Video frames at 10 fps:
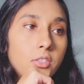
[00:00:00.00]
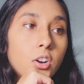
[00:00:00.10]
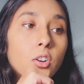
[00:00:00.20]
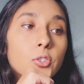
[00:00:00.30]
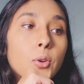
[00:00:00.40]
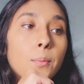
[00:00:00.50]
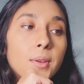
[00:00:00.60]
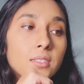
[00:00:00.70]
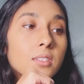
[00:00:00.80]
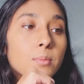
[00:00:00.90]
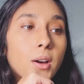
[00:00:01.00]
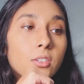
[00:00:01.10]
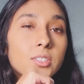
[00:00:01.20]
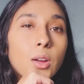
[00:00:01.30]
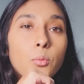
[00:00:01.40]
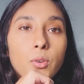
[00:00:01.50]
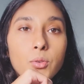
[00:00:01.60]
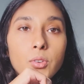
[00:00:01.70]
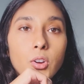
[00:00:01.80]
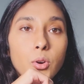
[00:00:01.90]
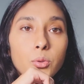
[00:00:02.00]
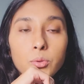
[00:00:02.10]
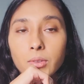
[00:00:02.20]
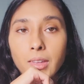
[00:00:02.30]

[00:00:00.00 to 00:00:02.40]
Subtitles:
They're also business models. I won't go through